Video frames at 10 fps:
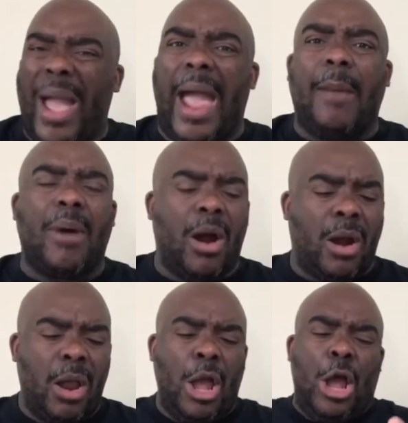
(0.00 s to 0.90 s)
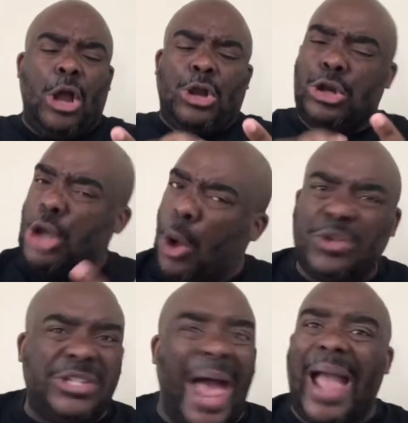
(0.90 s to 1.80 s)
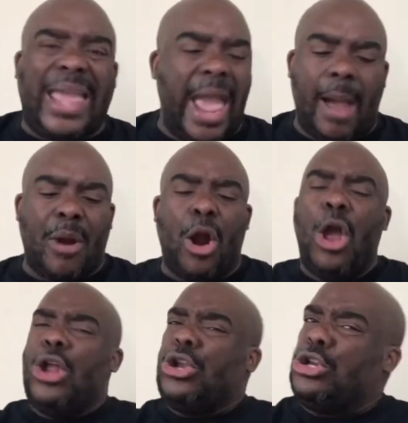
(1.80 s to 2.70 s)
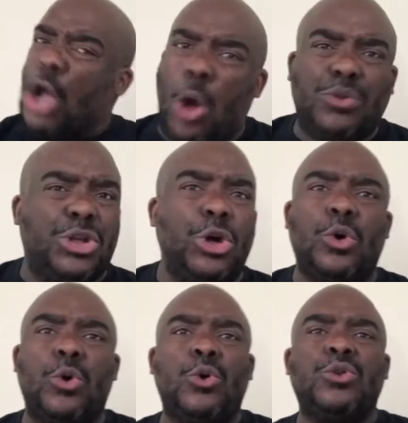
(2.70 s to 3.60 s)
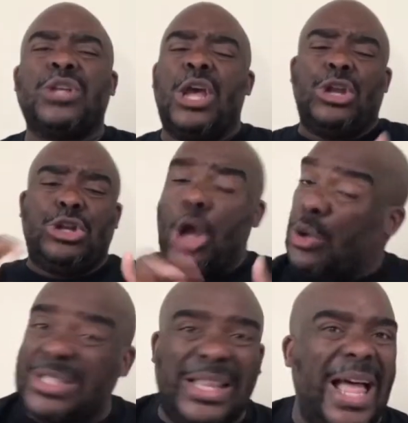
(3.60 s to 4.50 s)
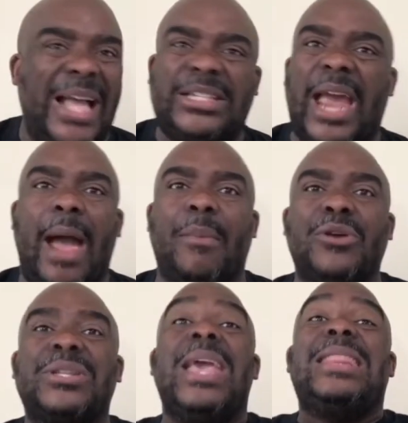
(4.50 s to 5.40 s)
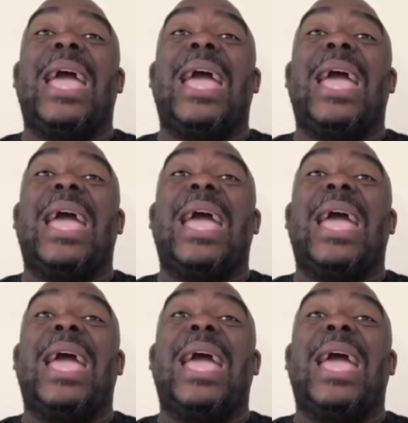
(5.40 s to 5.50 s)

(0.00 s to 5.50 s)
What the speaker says: hammer, no jackhammer, no tools, no sledgehammers?